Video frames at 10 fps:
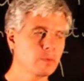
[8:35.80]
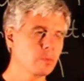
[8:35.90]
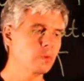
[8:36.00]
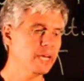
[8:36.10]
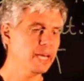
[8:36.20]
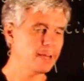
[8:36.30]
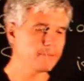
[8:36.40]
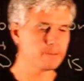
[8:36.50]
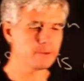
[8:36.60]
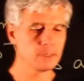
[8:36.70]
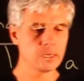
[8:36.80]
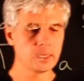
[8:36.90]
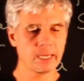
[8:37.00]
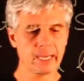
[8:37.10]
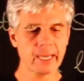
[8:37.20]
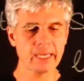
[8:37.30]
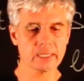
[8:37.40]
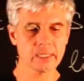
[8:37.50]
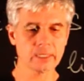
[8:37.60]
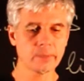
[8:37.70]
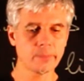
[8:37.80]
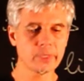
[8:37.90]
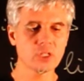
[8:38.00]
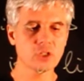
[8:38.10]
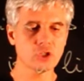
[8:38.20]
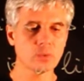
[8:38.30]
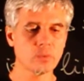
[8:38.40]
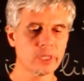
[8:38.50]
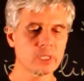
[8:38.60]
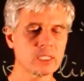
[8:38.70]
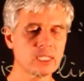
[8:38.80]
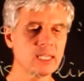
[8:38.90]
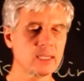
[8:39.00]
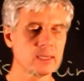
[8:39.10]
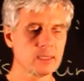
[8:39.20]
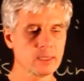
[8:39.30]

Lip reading: we have S composition with T